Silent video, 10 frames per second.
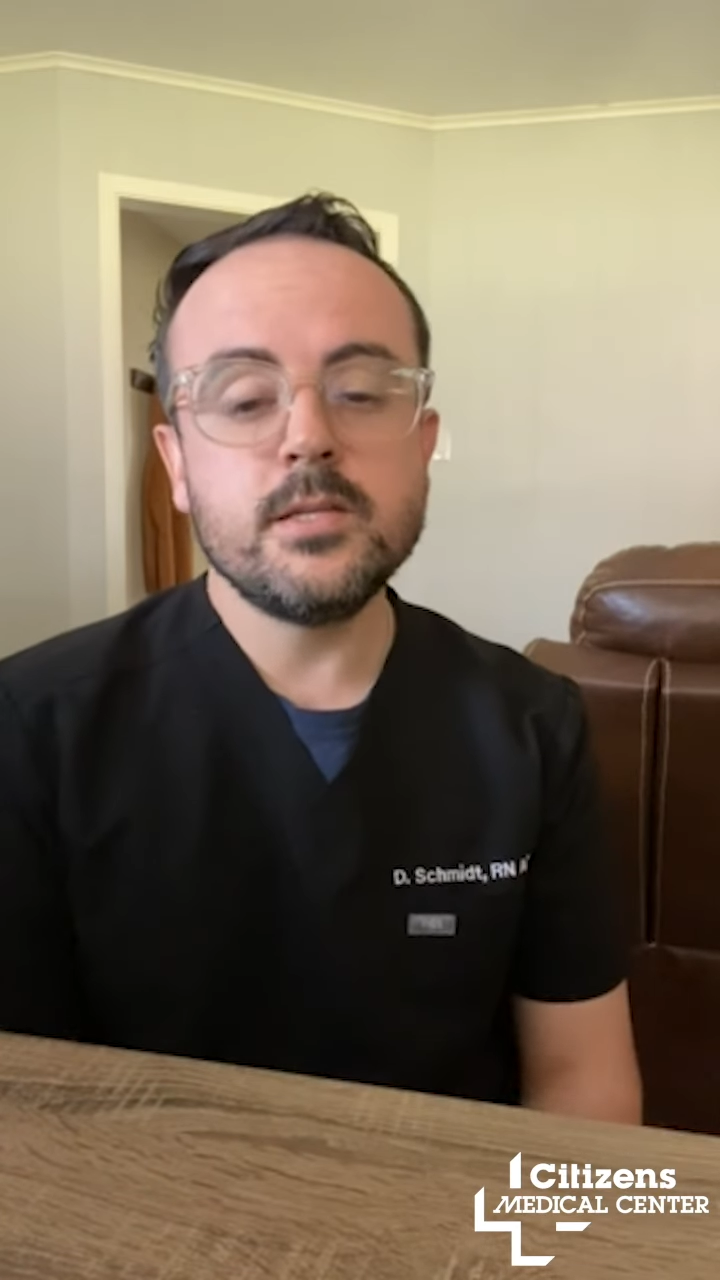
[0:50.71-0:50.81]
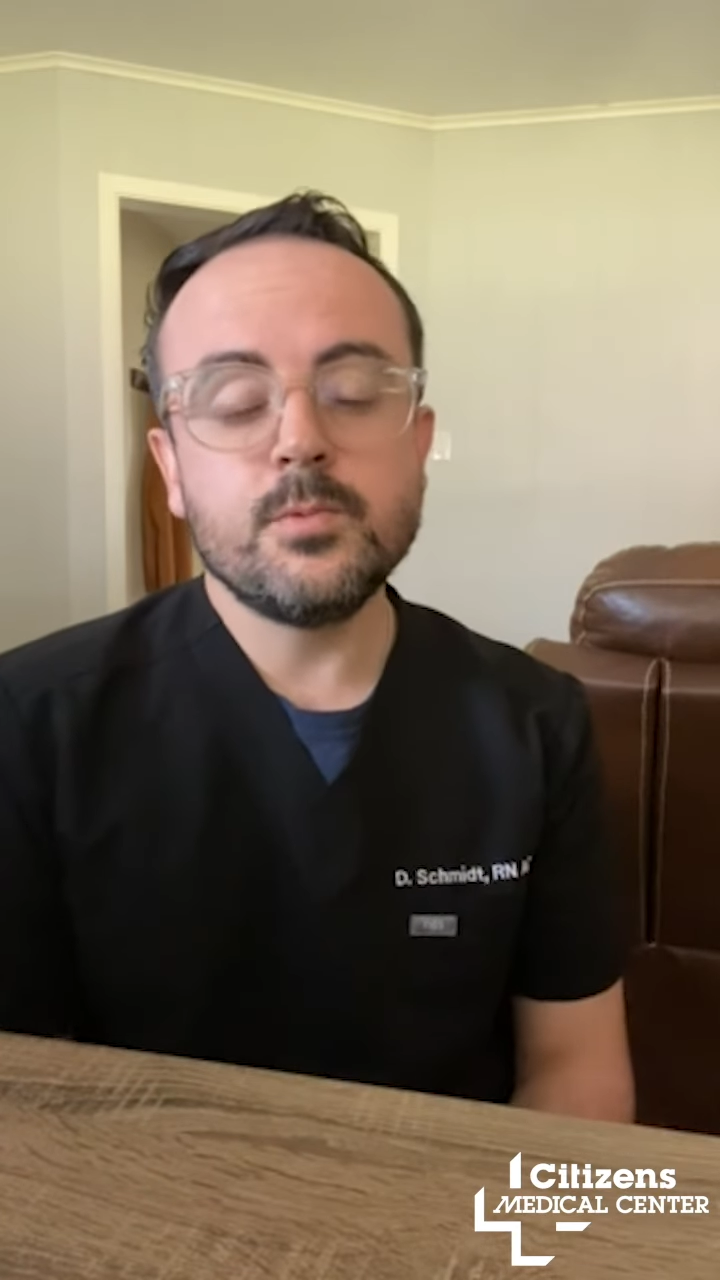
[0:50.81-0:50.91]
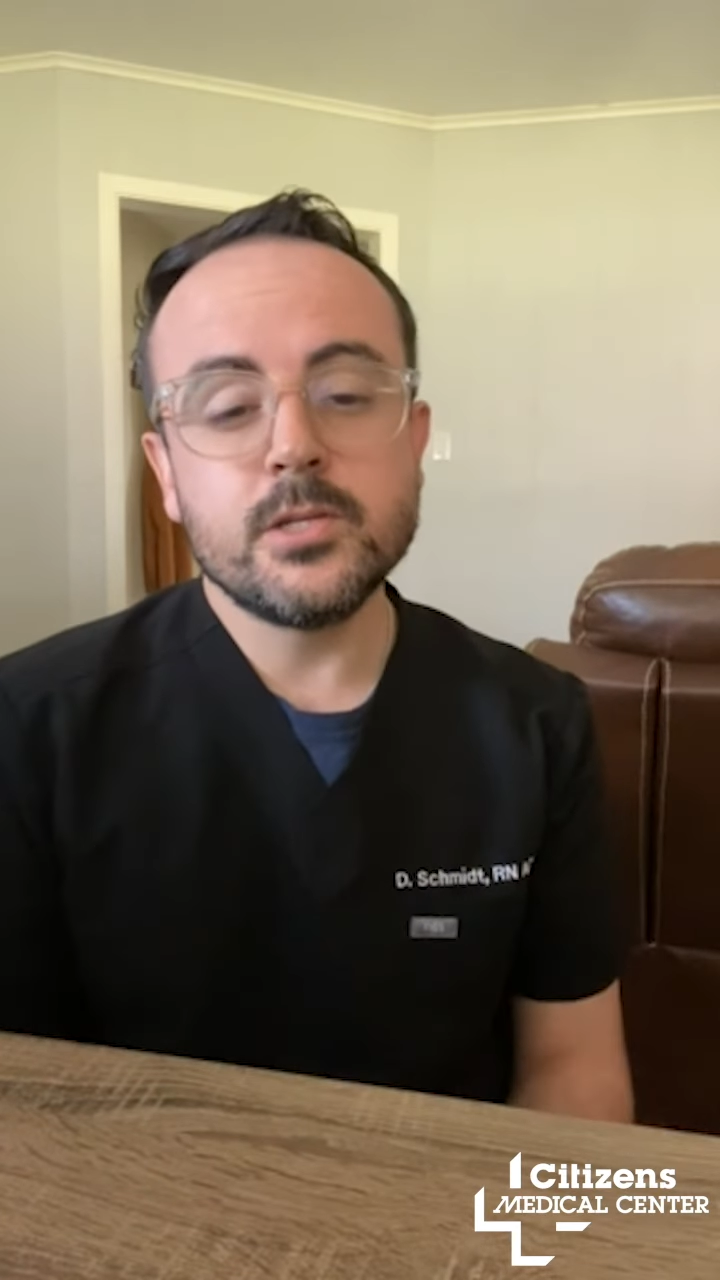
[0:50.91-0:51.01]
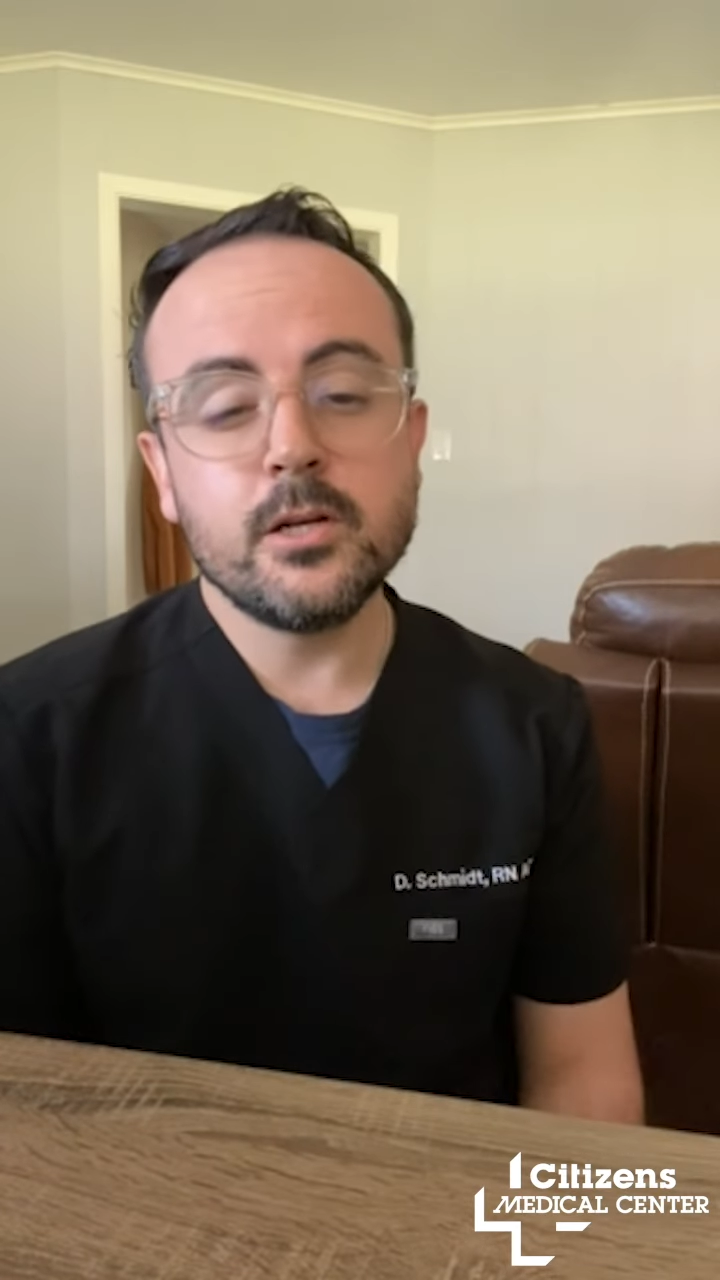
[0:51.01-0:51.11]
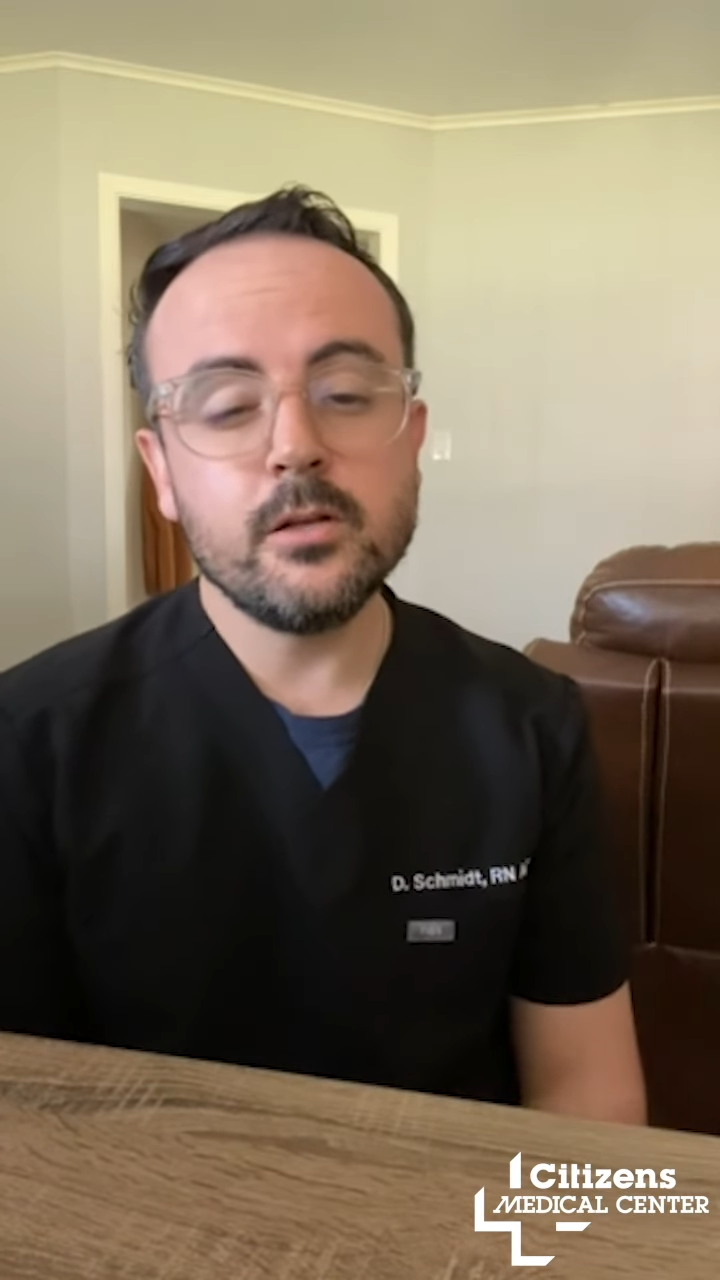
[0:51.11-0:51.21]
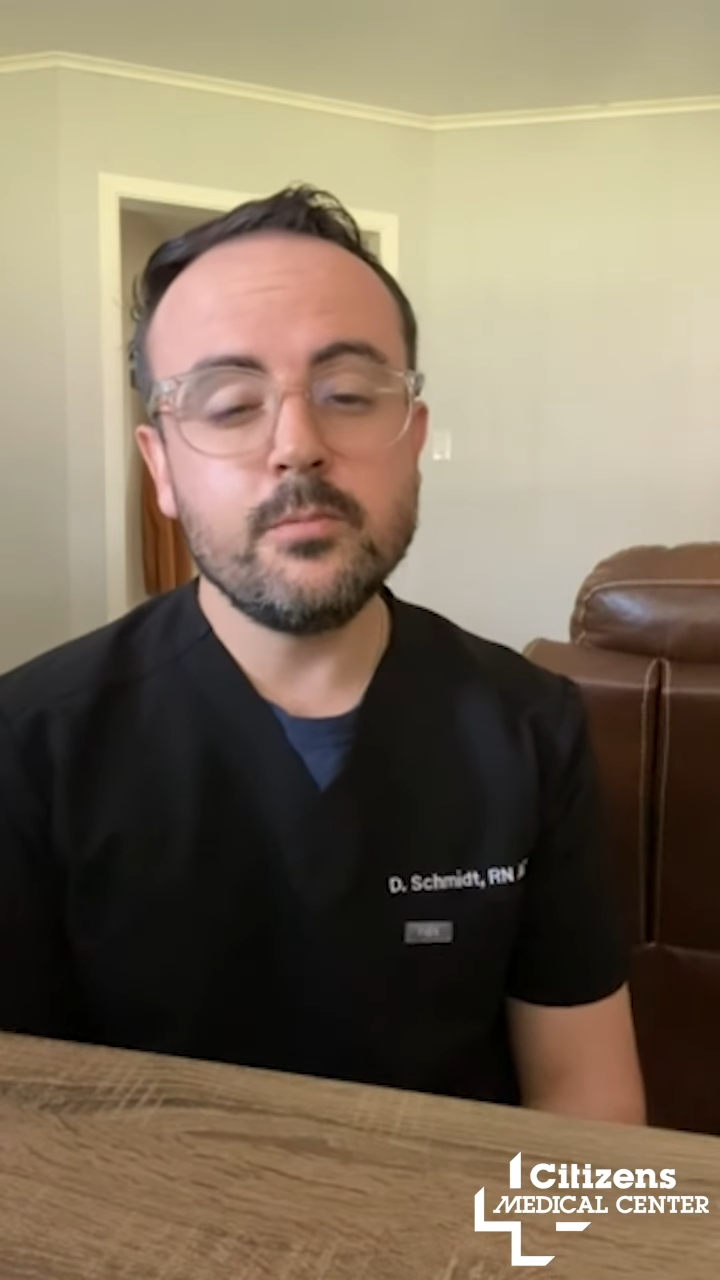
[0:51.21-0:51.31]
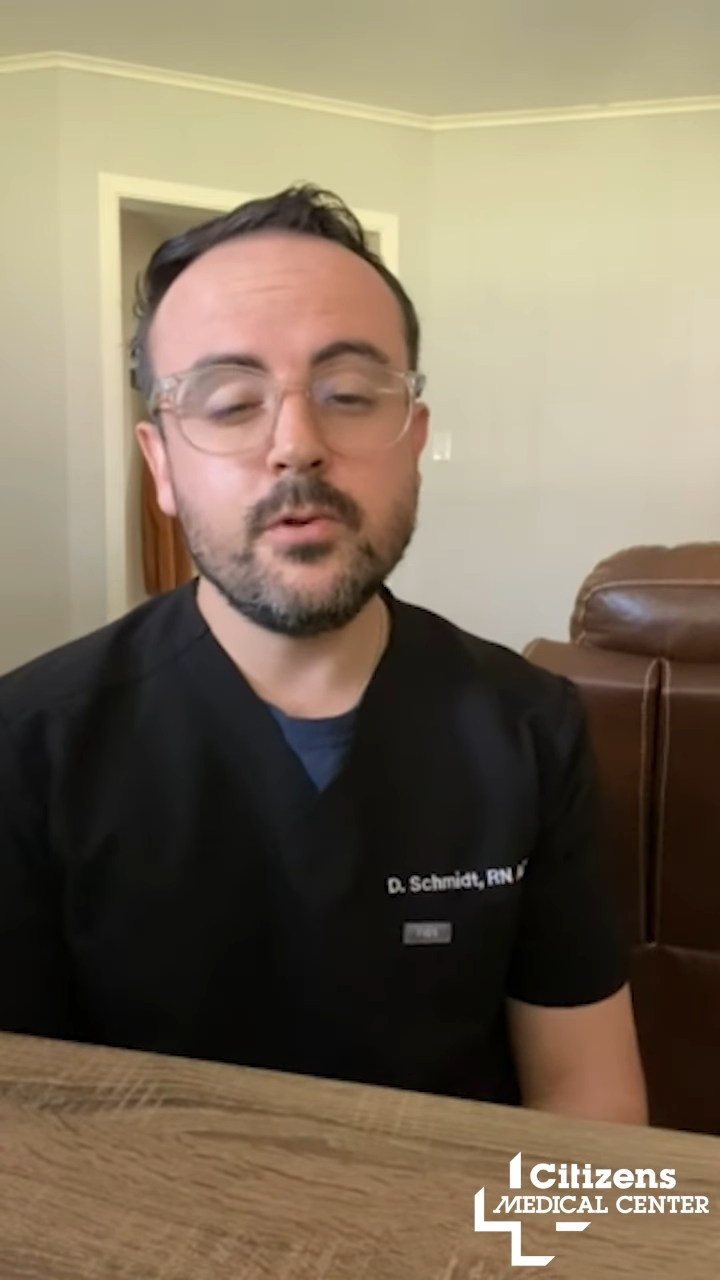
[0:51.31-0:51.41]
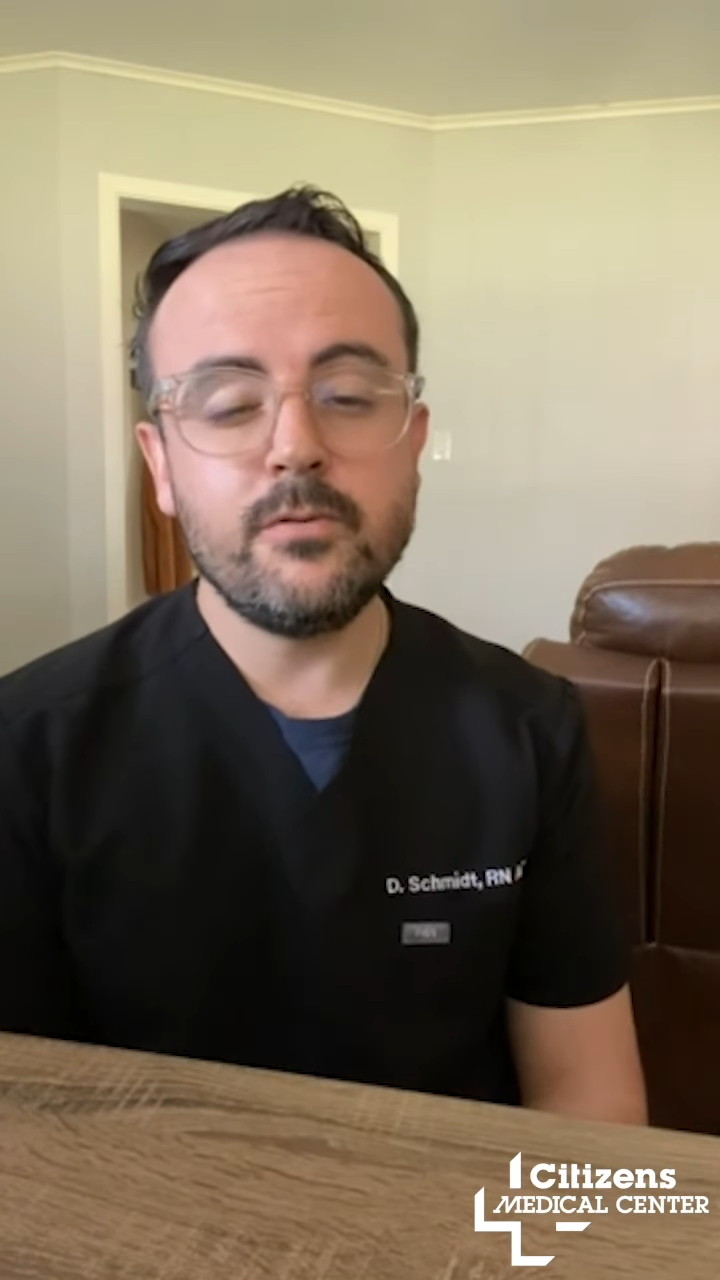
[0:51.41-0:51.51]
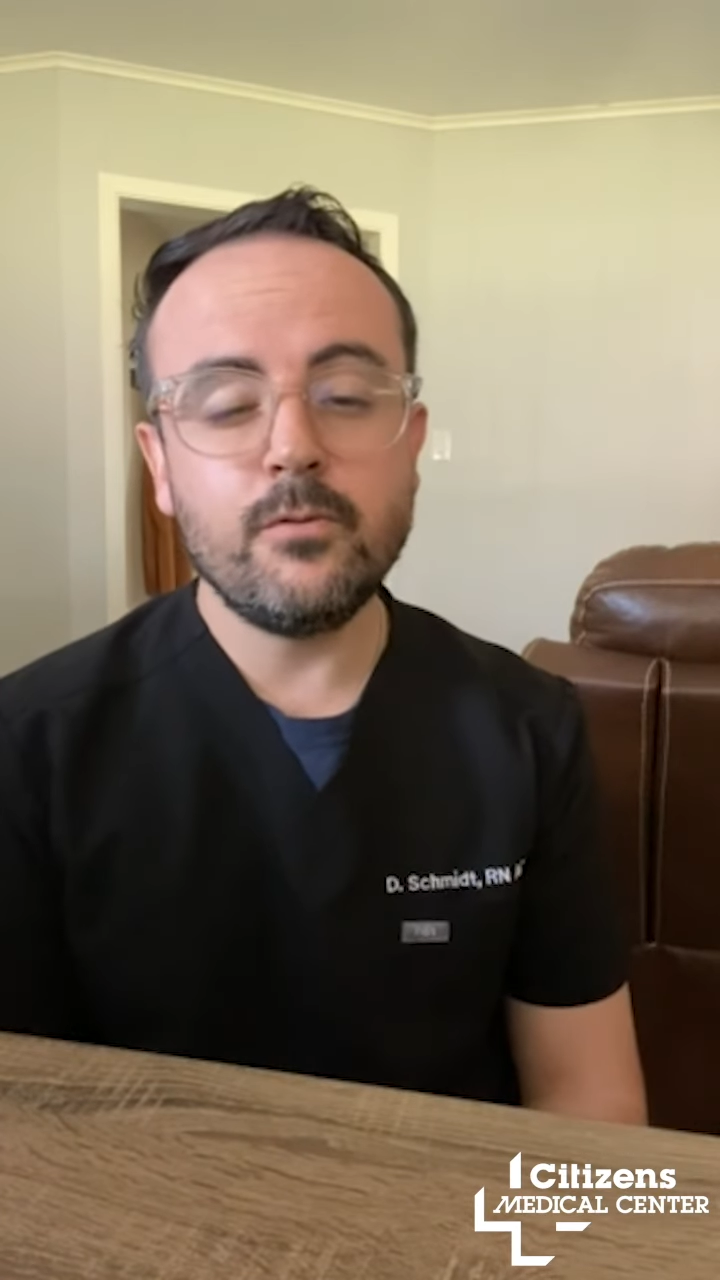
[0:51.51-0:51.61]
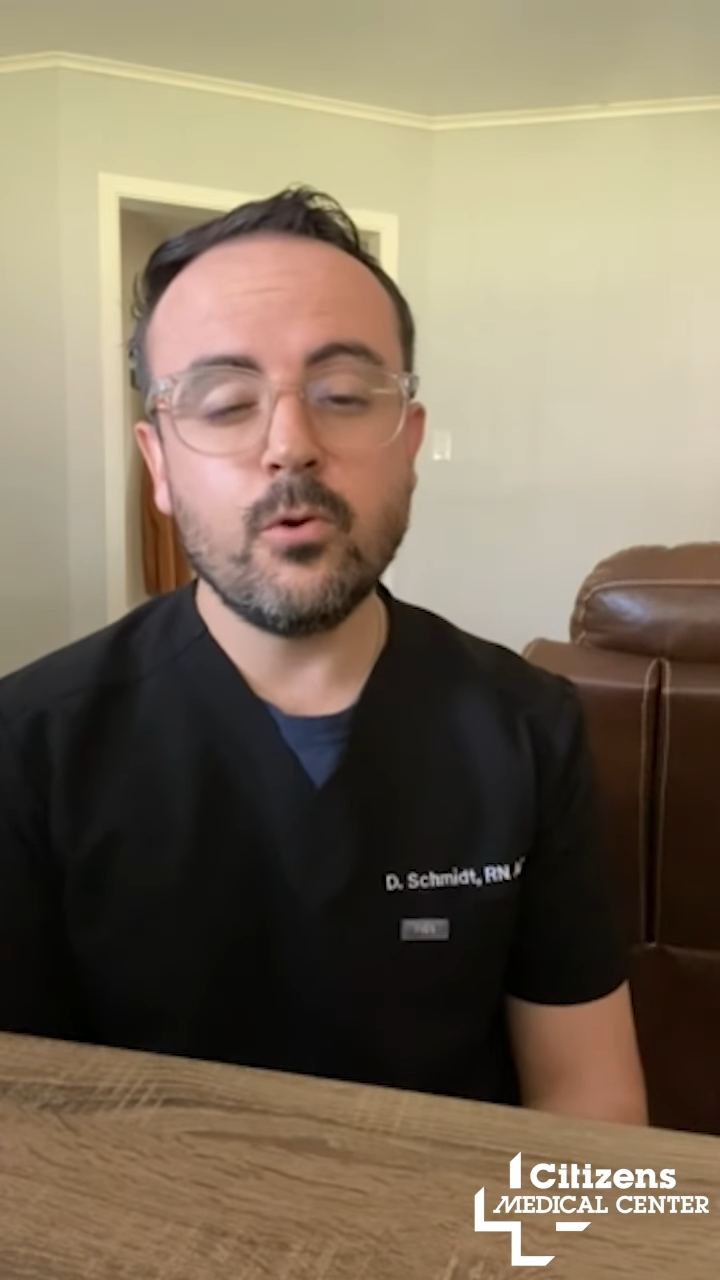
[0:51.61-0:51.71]
particularly
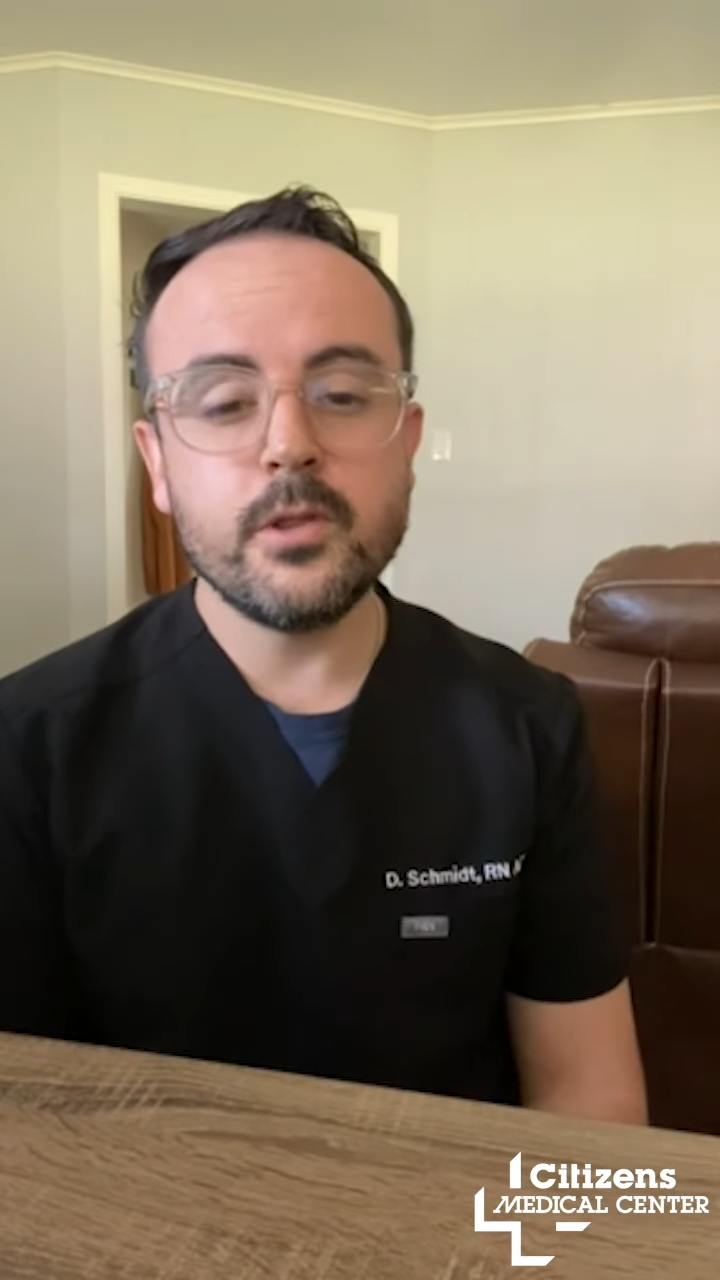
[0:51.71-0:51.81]
before